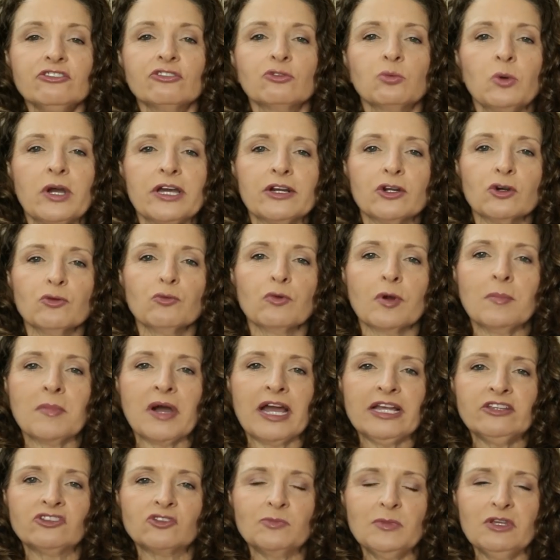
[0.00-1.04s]
sweater
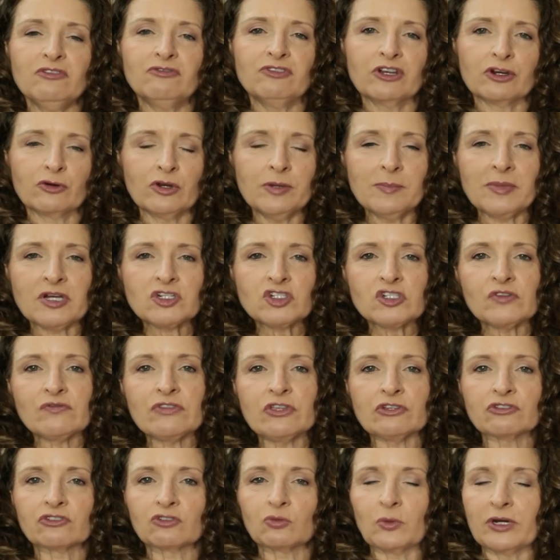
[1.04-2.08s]
reminds me very much of
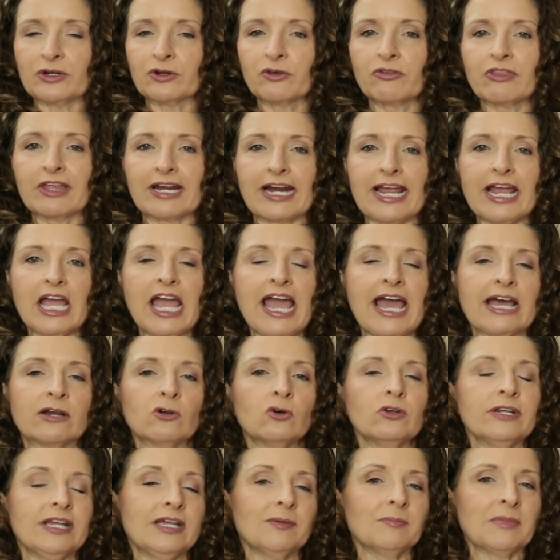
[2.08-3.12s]
the sweater that I had
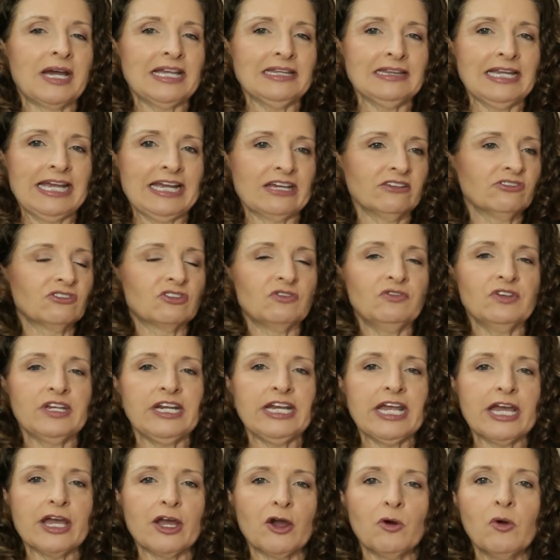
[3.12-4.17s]
on in my last
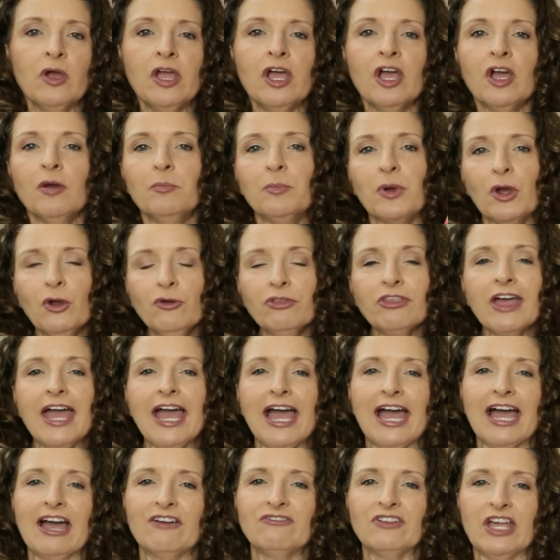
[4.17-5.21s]
video. Both
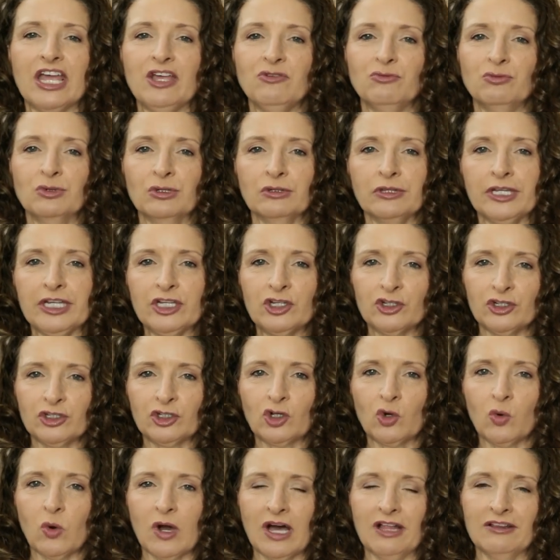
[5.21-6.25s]
have a really
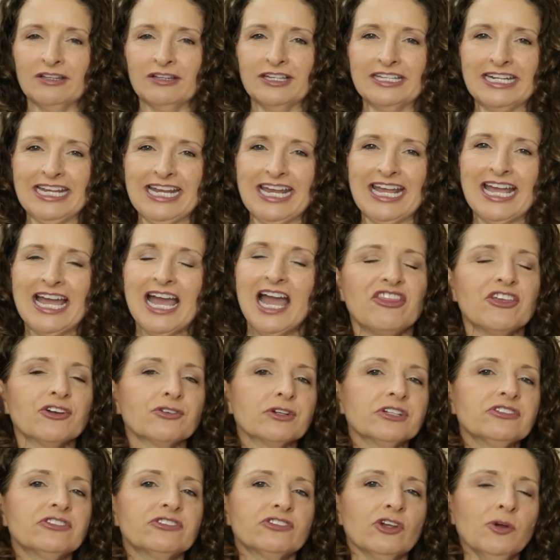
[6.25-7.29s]
good quality. There
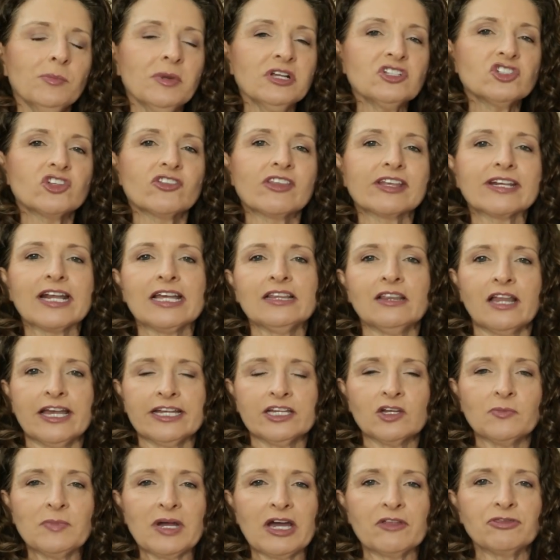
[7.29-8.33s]
is so much that I
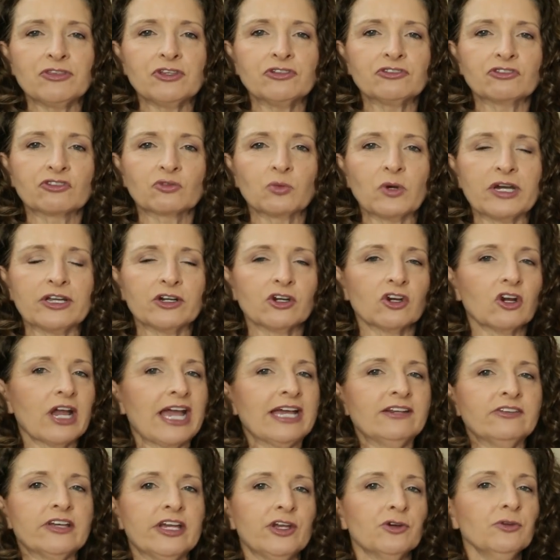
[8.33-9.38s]
like about this sweater,
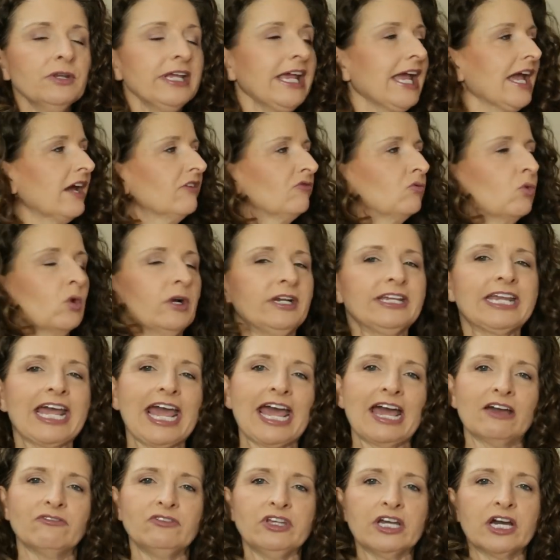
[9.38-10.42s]
and I only have one
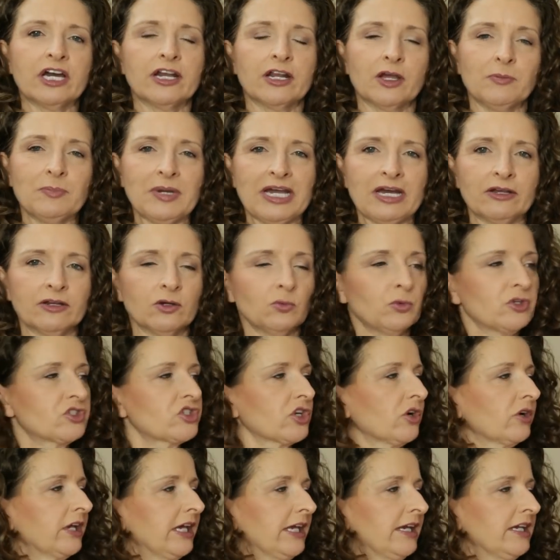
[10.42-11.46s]
caveat about it,
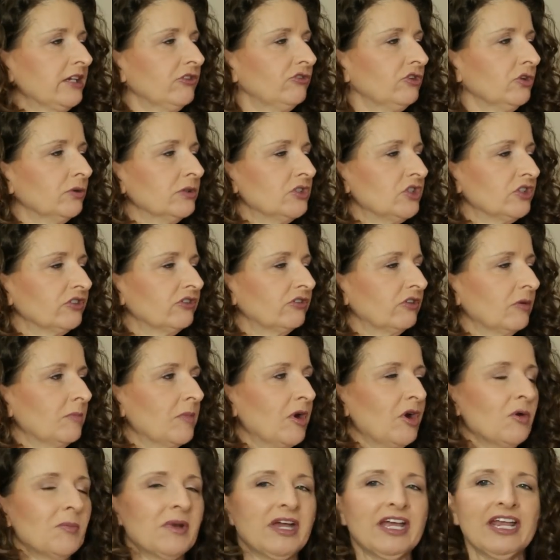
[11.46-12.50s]
which I'll get into in just a
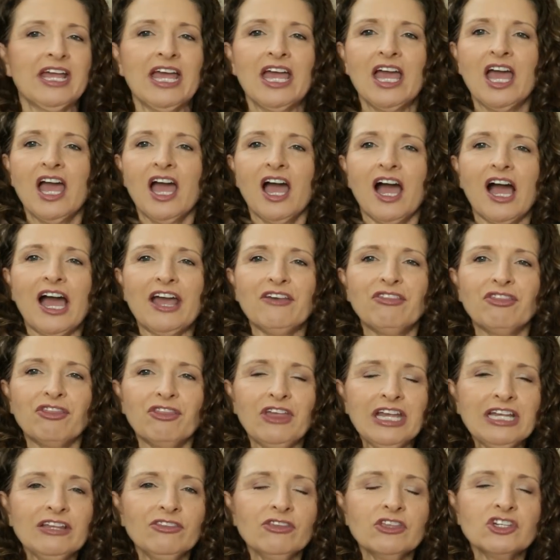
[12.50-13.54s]
moment. I
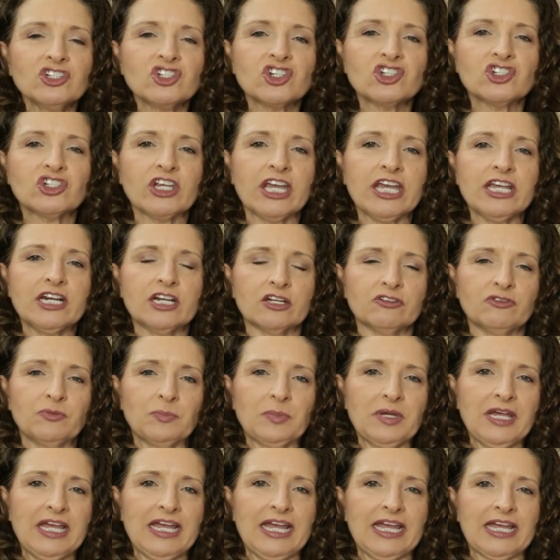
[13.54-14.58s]
think the shade of
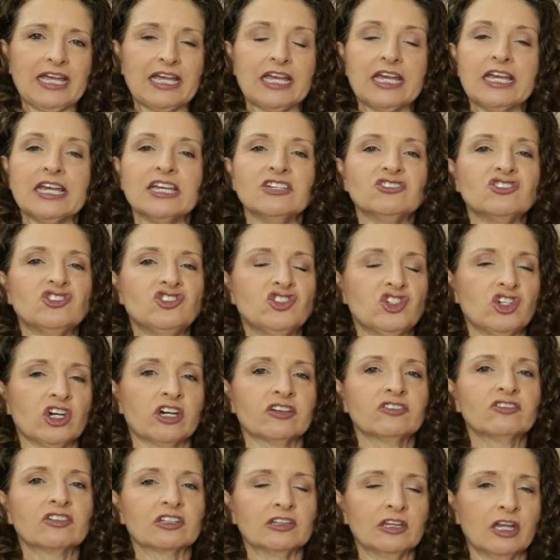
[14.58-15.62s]
pink is
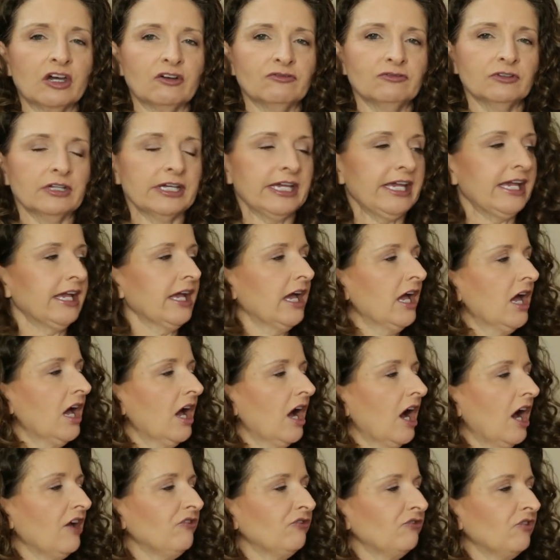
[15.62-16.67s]
just lovely.
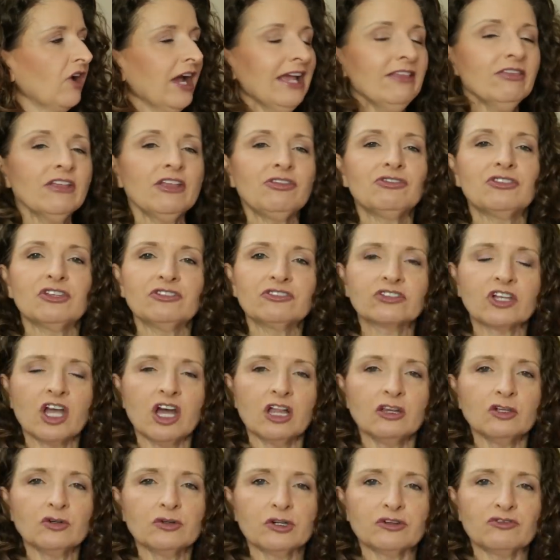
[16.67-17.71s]
I find that this
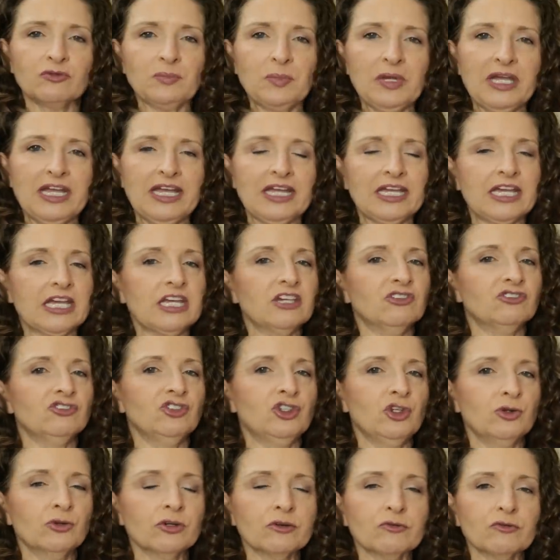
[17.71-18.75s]
color of pink
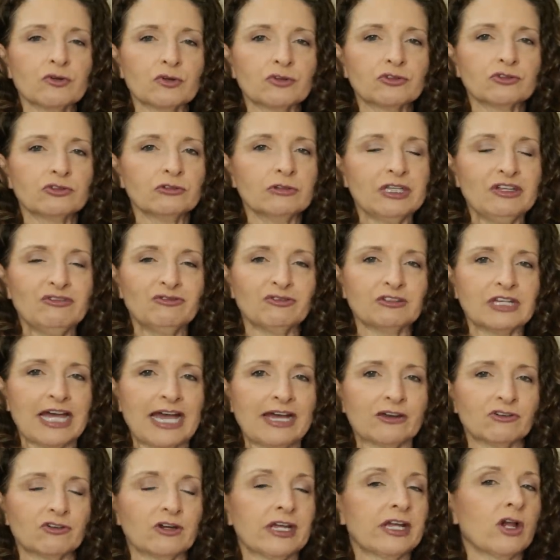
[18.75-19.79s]
is universally
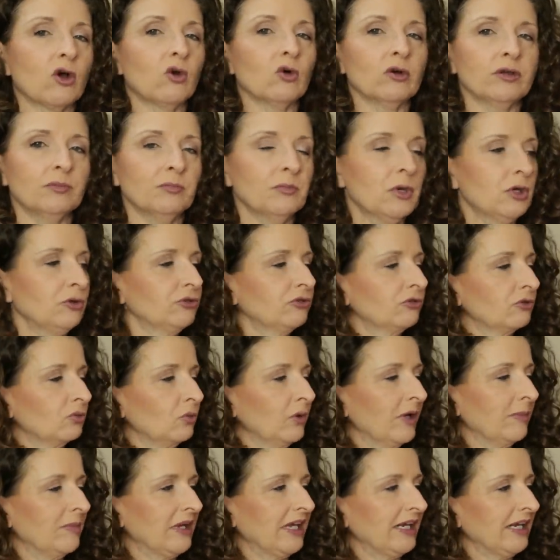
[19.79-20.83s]
flattering on most
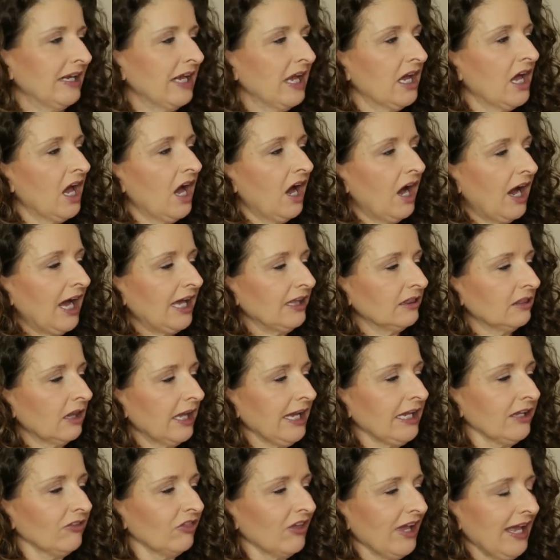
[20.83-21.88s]
women. I
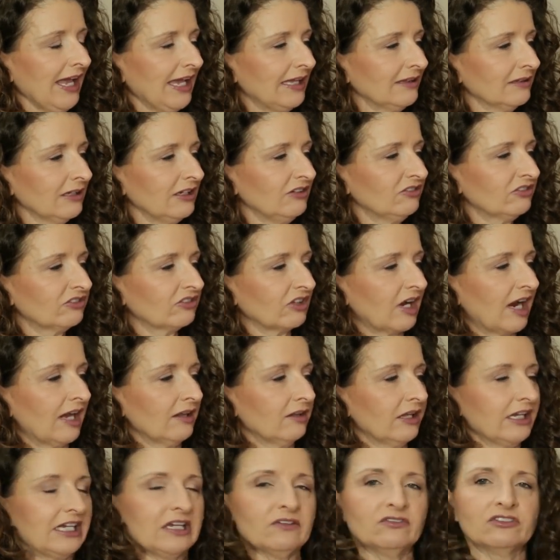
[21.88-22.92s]
like the Henley
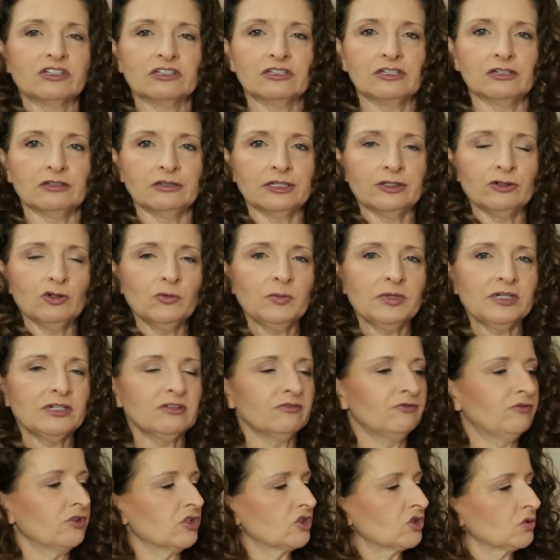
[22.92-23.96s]
style. It gives it a little bit
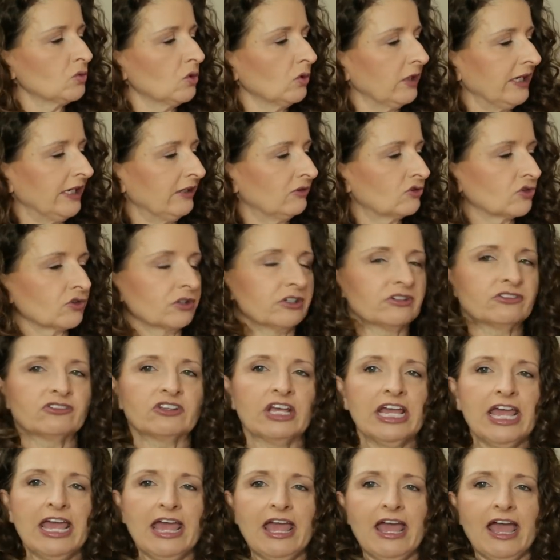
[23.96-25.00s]
of visual
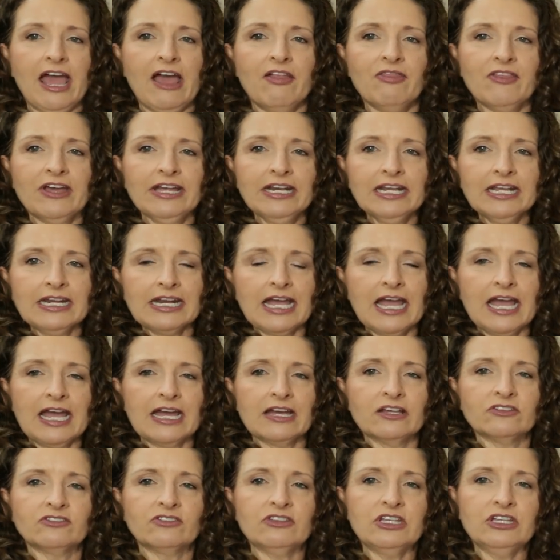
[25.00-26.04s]
interest, and then it
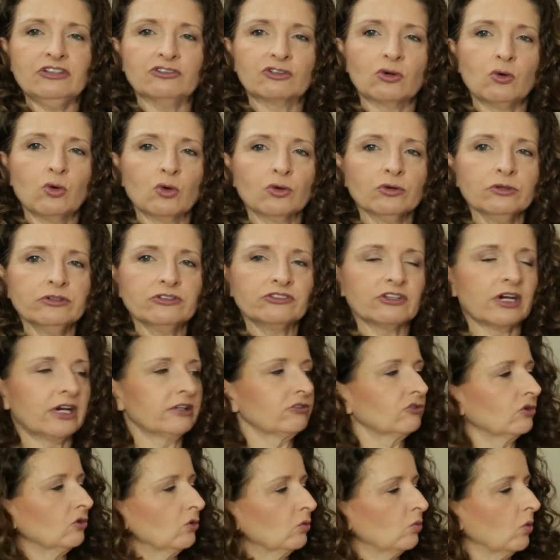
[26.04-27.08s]
has these
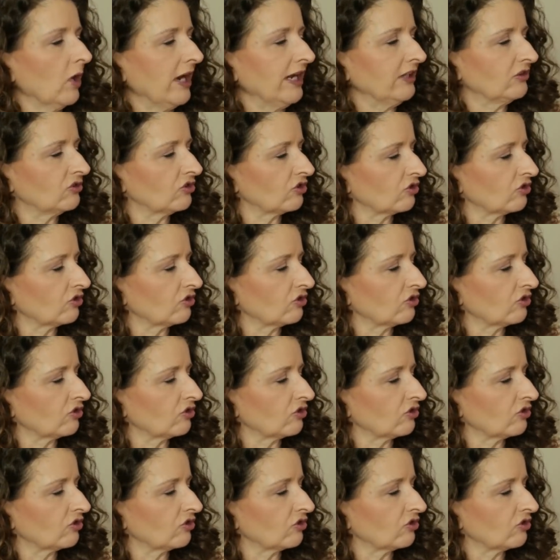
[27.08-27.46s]
horizontal white